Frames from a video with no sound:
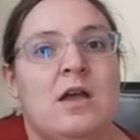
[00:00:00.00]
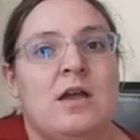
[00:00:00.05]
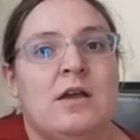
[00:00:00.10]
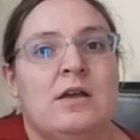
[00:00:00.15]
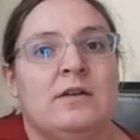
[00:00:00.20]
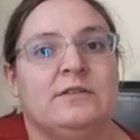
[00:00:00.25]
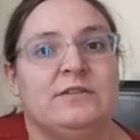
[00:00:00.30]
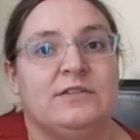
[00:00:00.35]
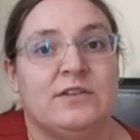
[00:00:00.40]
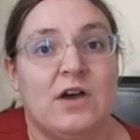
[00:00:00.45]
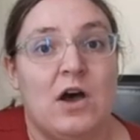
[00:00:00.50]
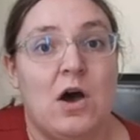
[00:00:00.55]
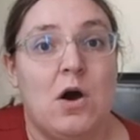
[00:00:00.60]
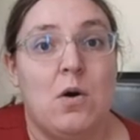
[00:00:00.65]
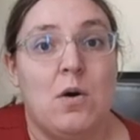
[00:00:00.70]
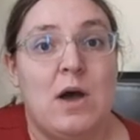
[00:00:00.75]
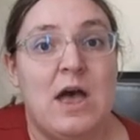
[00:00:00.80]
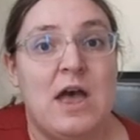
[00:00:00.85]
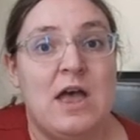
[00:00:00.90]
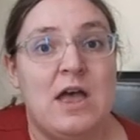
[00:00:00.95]

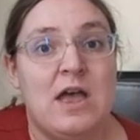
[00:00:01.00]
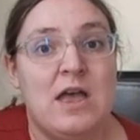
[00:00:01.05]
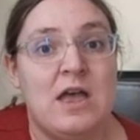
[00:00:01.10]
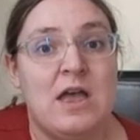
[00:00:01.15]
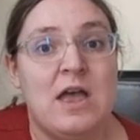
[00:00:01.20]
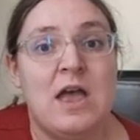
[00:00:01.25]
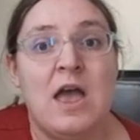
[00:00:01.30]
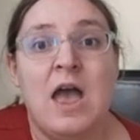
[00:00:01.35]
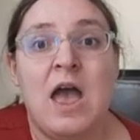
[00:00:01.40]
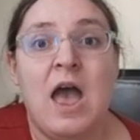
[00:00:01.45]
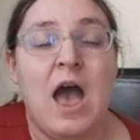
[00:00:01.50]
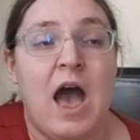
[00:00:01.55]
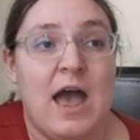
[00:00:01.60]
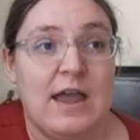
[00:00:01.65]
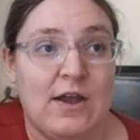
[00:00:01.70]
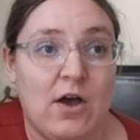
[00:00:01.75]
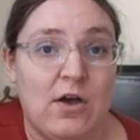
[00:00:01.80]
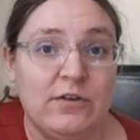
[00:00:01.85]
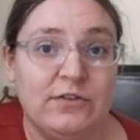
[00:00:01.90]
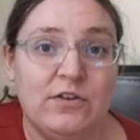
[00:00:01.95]
So,
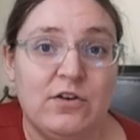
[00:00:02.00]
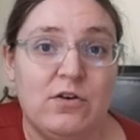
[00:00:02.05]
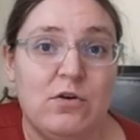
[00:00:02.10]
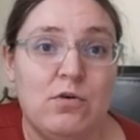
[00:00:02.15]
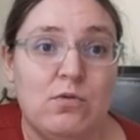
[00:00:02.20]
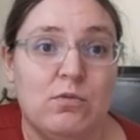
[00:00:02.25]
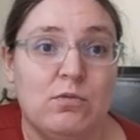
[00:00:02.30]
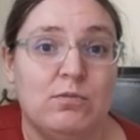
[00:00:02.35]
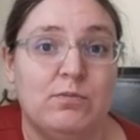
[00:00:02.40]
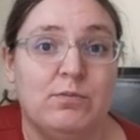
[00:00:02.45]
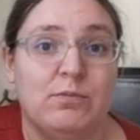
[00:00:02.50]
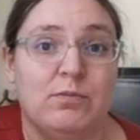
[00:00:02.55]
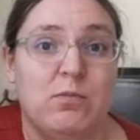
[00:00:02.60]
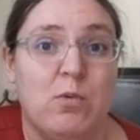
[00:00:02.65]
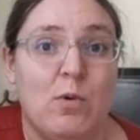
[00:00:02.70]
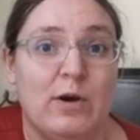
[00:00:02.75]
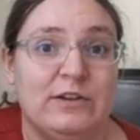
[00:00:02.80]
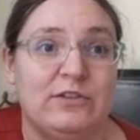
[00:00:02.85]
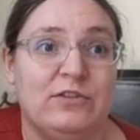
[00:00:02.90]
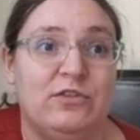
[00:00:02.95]
I also
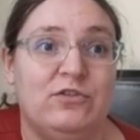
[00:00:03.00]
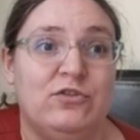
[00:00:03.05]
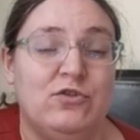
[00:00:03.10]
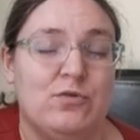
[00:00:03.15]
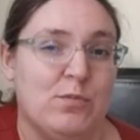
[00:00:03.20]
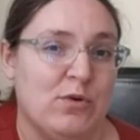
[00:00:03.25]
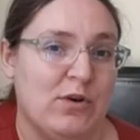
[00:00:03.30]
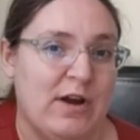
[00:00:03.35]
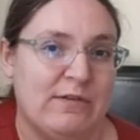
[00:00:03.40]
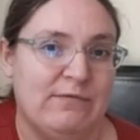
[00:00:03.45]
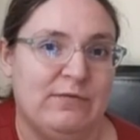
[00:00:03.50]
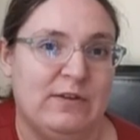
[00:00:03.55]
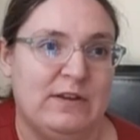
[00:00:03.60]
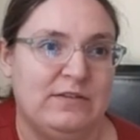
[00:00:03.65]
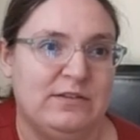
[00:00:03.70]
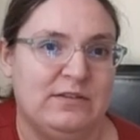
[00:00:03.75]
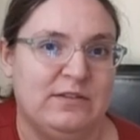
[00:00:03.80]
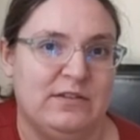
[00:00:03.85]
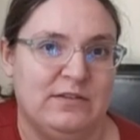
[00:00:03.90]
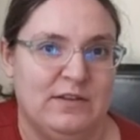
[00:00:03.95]
want to
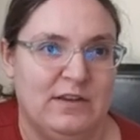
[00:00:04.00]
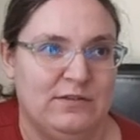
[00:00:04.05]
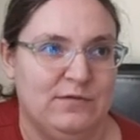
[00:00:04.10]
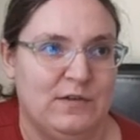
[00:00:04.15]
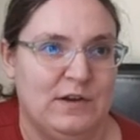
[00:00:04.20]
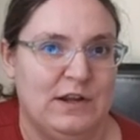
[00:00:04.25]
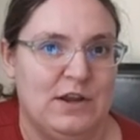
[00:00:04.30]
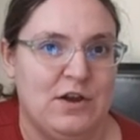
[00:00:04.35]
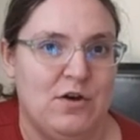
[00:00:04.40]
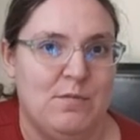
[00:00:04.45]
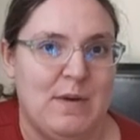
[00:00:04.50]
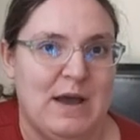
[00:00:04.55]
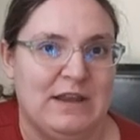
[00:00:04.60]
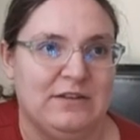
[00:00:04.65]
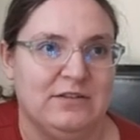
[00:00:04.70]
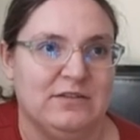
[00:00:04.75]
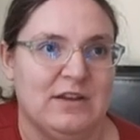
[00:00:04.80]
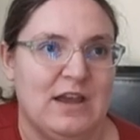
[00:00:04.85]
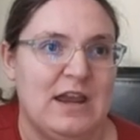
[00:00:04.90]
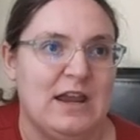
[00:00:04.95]
preface this video by
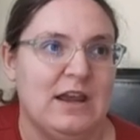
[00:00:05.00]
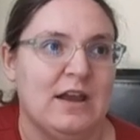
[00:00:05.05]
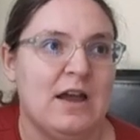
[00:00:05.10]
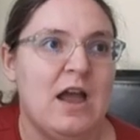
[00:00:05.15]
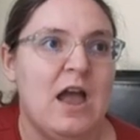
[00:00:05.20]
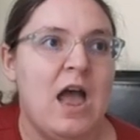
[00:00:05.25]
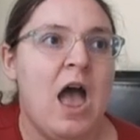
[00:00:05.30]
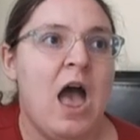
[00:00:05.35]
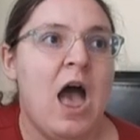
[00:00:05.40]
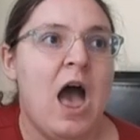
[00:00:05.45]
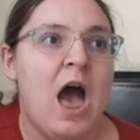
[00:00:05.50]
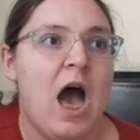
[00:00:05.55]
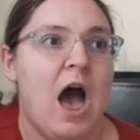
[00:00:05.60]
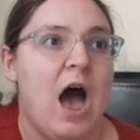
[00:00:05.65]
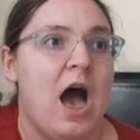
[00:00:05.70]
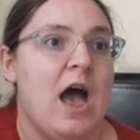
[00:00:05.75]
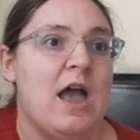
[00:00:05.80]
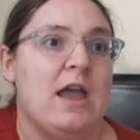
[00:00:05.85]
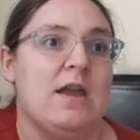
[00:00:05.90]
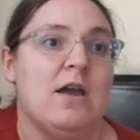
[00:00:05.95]
saying
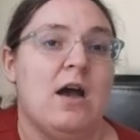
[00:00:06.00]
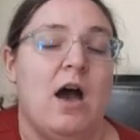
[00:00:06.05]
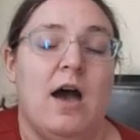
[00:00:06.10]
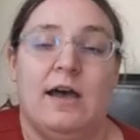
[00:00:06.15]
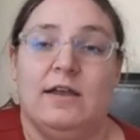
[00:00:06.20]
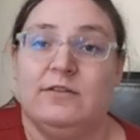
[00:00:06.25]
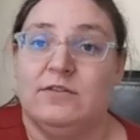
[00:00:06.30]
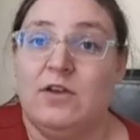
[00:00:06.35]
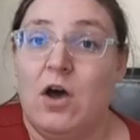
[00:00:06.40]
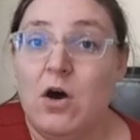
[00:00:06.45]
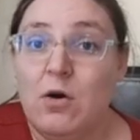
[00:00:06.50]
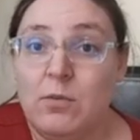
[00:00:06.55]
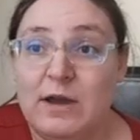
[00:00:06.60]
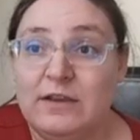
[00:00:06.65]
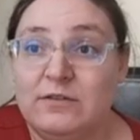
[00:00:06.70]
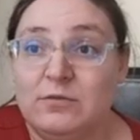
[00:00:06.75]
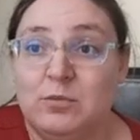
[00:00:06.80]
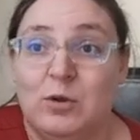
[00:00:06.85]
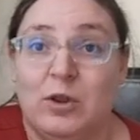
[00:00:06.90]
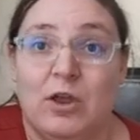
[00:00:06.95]
I, as
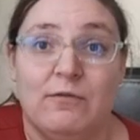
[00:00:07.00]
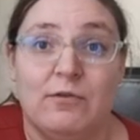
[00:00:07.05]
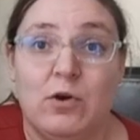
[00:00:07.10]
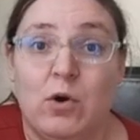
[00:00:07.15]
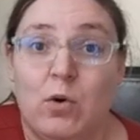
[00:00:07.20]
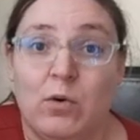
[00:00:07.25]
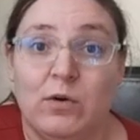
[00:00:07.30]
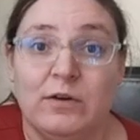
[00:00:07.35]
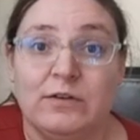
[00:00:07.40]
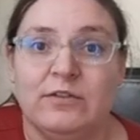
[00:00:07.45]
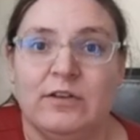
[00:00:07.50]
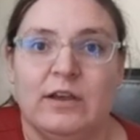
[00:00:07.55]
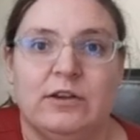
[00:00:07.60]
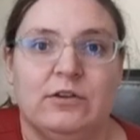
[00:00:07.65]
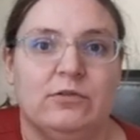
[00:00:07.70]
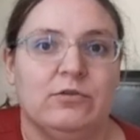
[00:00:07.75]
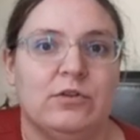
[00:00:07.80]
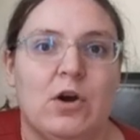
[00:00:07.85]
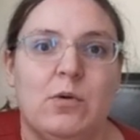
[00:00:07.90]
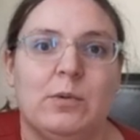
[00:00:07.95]
always, will of course let
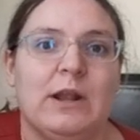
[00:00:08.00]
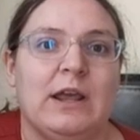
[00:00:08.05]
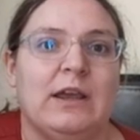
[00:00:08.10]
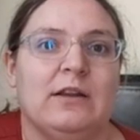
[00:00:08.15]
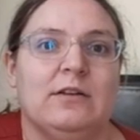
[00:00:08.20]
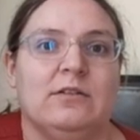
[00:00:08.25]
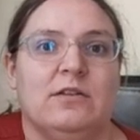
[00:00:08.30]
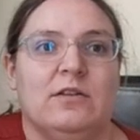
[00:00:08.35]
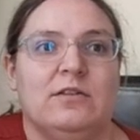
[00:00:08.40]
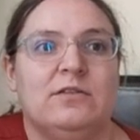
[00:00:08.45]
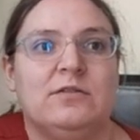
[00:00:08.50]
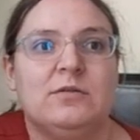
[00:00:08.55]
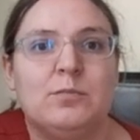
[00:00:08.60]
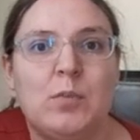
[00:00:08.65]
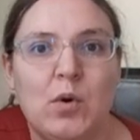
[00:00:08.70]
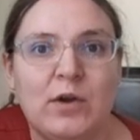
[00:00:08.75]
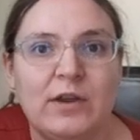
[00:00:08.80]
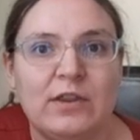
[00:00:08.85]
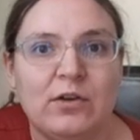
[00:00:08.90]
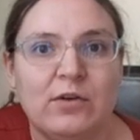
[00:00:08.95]
you know when I get to the
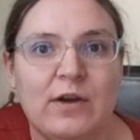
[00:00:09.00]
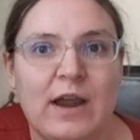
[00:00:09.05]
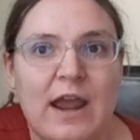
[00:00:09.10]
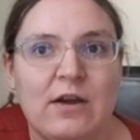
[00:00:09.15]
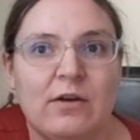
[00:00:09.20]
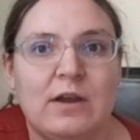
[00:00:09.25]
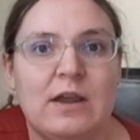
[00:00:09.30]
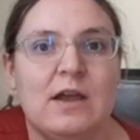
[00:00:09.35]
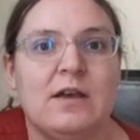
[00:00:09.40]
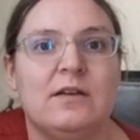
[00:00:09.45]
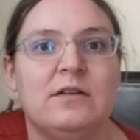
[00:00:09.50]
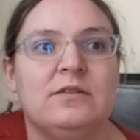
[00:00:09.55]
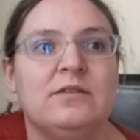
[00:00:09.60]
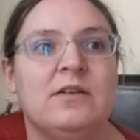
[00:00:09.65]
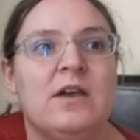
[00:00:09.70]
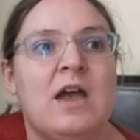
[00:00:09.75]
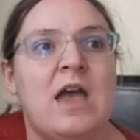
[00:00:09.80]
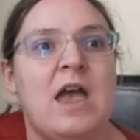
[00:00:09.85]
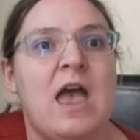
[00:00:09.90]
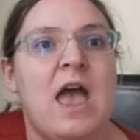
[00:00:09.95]
spoiler areas.
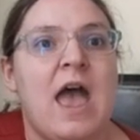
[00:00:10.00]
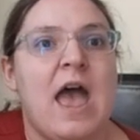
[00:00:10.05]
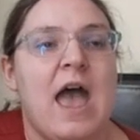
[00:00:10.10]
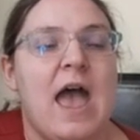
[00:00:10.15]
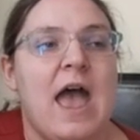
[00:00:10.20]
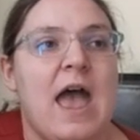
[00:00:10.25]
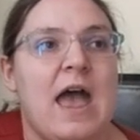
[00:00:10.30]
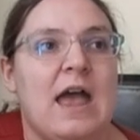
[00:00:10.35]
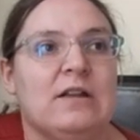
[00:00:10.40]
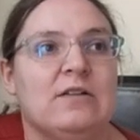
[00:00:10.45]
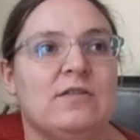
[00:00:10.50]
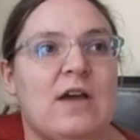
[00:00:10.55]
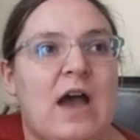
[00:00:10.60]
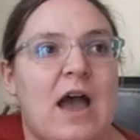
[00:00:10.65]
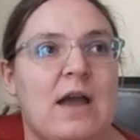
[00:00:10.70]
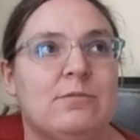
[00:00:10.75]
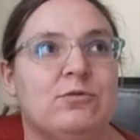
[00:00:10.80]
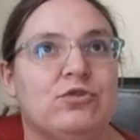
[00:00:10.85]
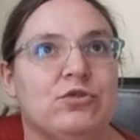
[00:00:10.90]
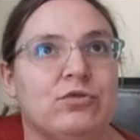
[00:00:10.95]
And
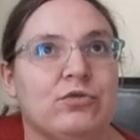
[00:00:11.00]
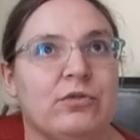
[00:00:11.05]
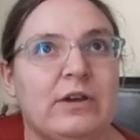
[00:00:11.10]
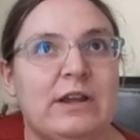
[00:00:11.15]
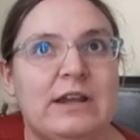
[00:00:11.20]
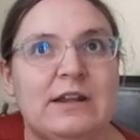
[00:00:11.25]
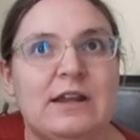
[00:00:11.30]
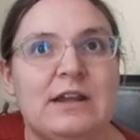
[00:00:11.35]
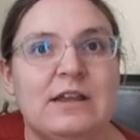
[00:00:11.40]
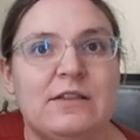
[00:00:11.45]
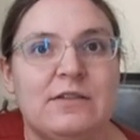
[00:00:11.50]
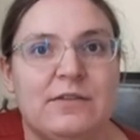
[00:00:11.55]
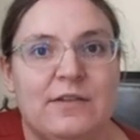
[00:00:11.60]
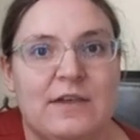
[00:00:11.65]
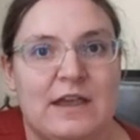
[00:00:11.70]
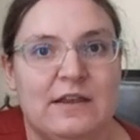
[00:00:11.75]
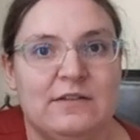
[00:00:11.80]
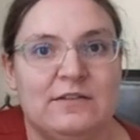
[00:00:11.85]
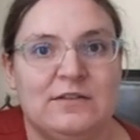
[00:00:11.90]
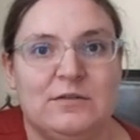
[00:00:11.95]
I'm treating
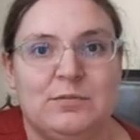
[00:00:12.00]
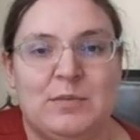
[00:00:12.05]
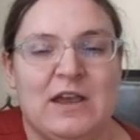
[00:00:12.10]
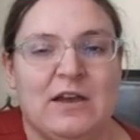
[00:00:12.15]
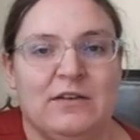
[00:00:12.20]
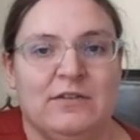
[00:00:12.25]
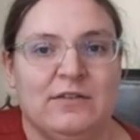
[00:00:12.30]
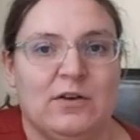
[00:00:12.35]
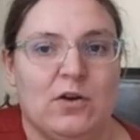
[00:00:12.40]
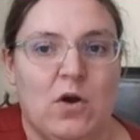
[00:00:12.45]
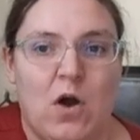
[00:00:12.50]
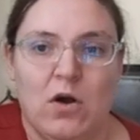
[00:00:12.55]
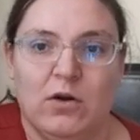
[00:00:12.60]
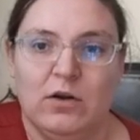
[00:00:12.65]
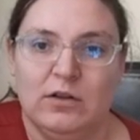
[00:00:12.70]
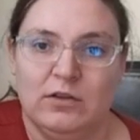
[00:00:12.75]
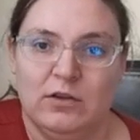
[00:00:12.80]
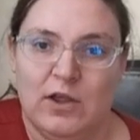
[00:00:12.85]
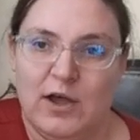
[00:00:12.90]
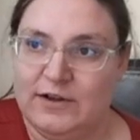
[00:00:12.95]
this, because there are
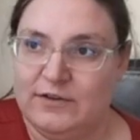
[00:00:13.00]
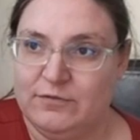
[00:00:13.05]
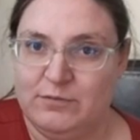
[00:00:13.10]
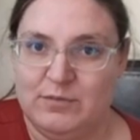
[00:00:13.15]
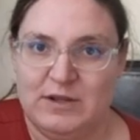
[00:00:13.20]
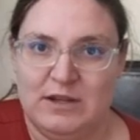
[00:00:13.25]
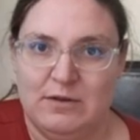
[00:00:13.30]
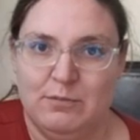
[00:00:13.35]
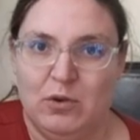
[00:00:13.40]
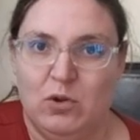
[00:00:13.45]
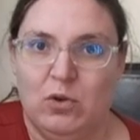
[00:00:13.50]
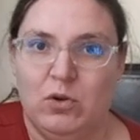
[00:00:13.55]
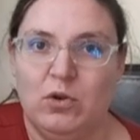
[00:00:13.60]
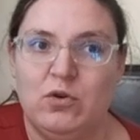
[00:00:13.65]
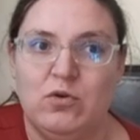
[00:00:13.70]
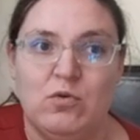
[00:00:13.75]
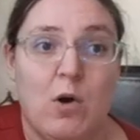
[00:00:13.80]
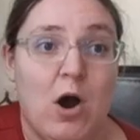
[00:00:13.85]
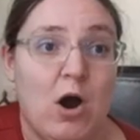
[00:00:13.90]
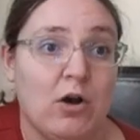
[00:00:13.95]
a lot of people
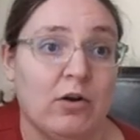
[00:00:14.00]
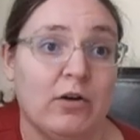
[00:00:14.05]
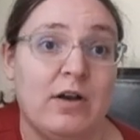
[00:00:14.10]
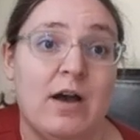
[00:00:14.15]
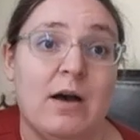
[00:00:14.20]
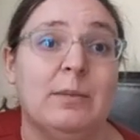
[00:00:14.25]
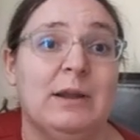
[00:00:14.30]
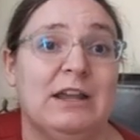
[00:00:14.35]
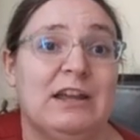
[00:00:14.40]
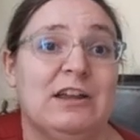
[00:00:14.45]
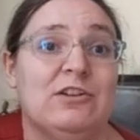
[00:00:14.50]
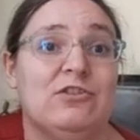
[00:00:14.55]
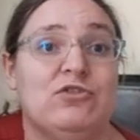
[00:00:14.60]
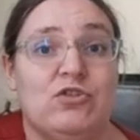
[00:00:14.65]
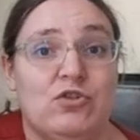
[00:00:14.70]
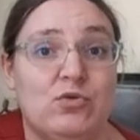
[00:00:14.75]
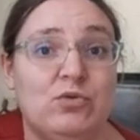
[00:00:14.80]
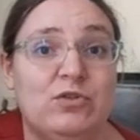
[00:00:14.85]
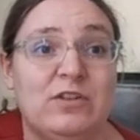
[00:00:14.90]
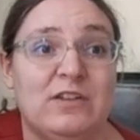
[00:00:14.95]
who are coming in
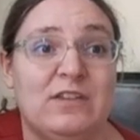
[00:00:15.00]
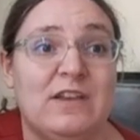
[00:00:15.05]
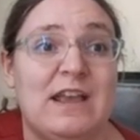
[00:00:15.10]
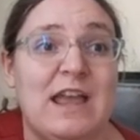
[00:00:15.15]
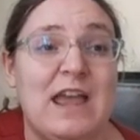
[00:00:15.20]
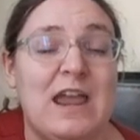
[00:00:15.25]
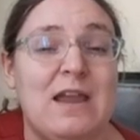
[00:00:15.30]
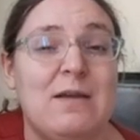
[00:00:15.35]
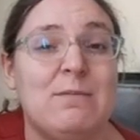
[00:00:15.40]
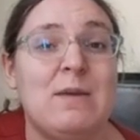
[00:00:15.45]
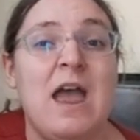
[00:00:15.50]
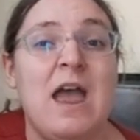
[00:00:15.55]
new to the game,